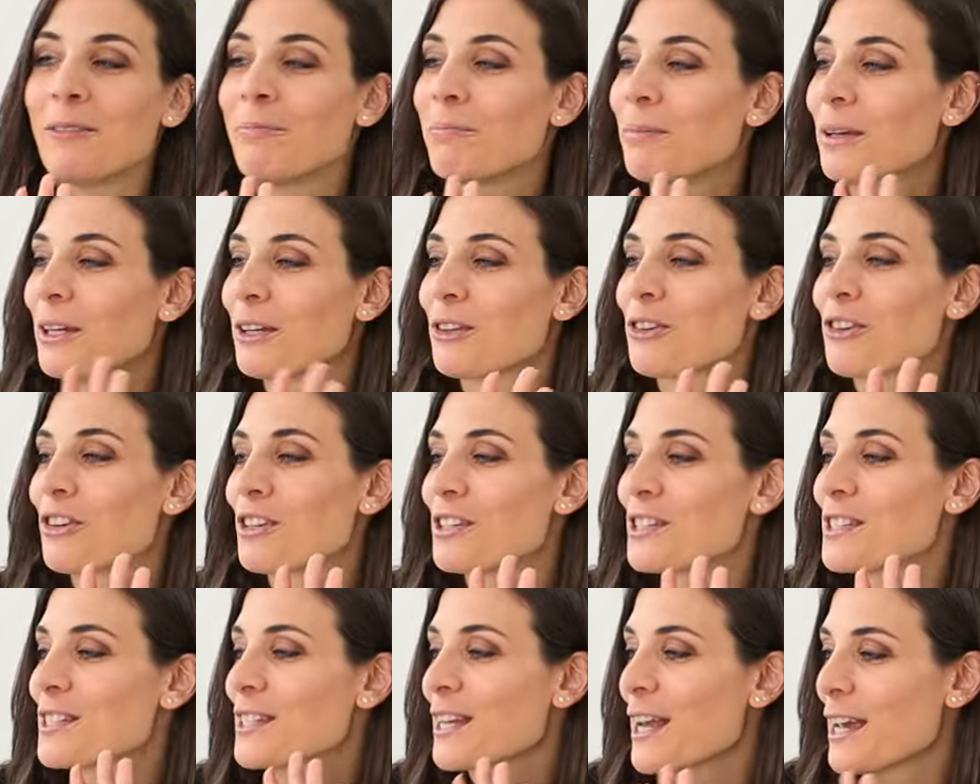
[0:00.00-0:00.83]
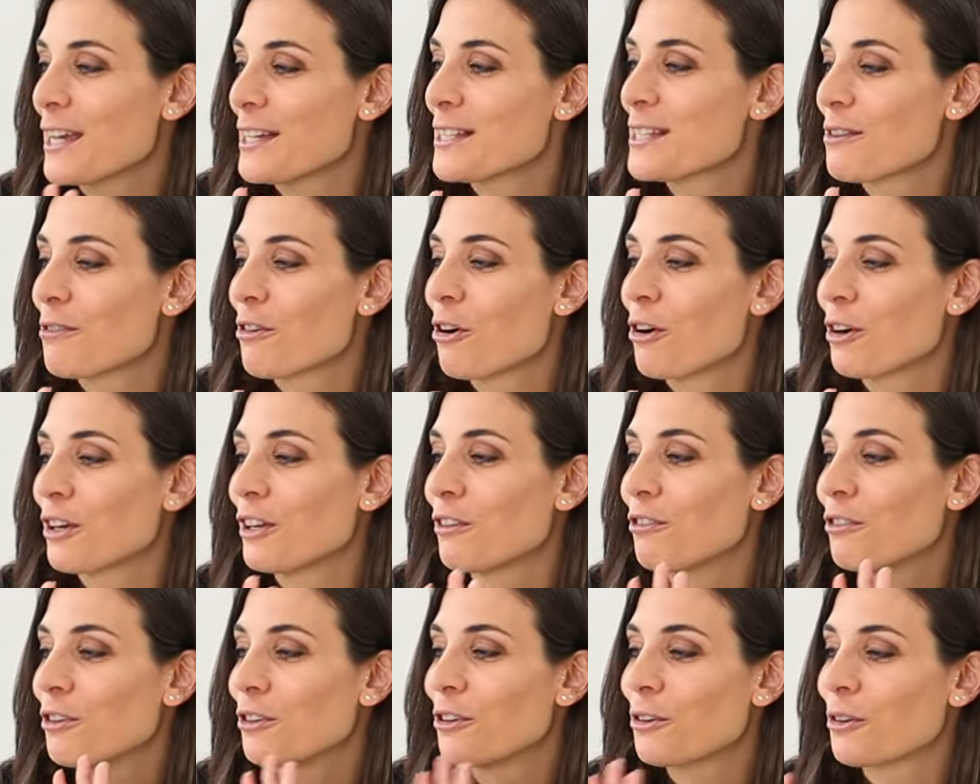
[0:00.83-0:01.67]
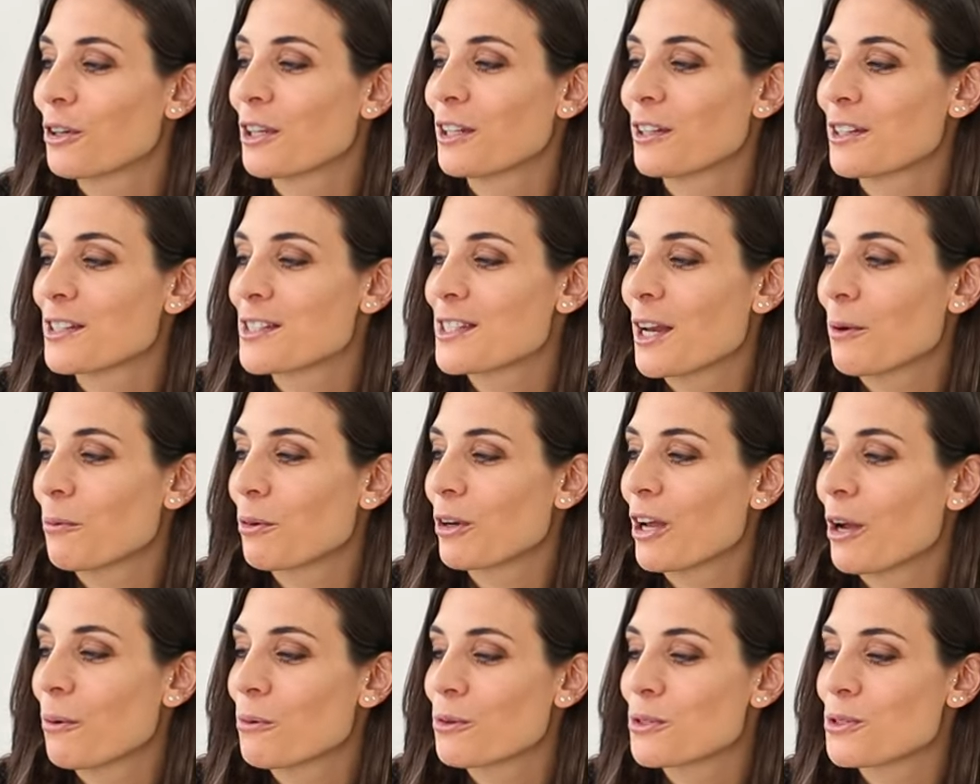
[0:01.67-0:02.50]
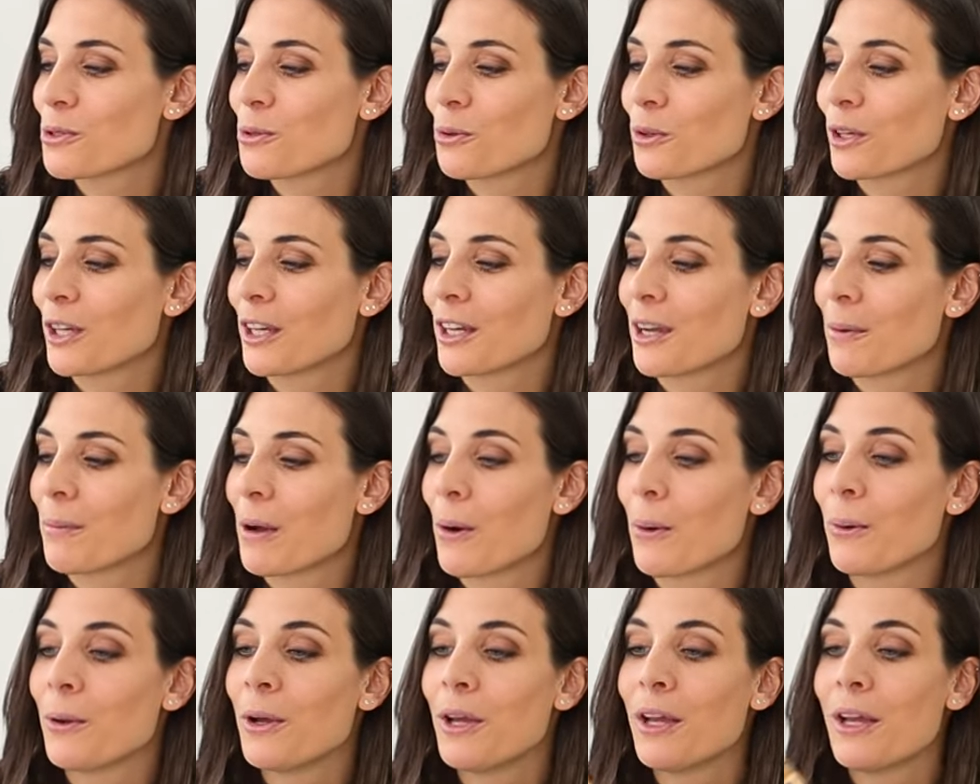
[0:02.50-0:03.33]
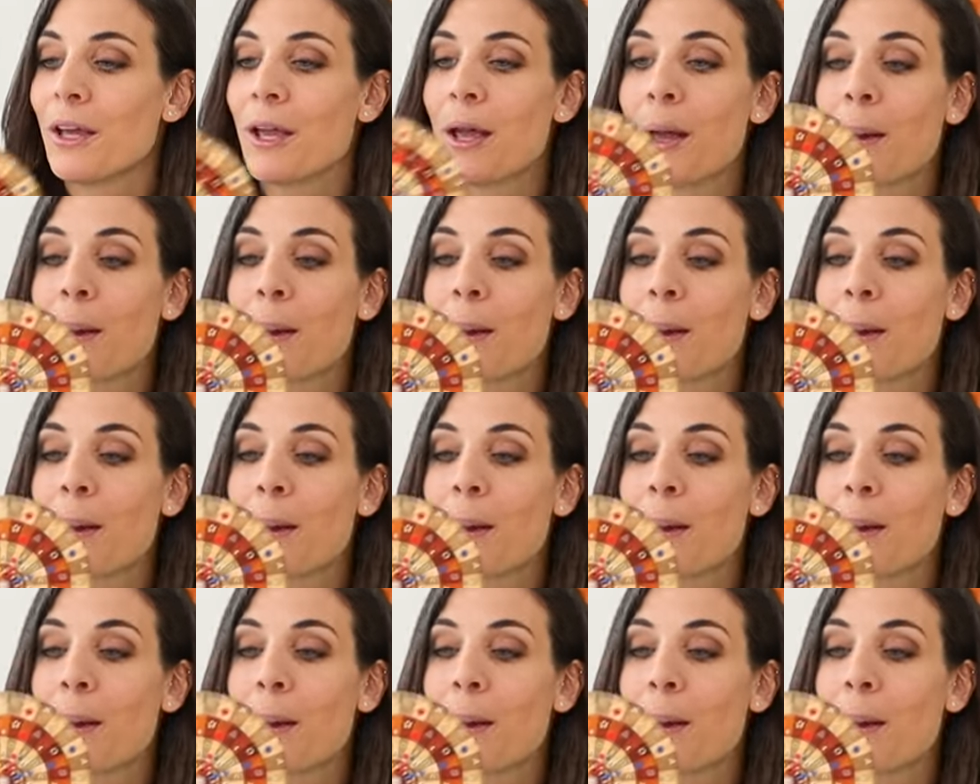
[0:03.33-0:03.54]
in pictures later on if you don't understand what I was talking about.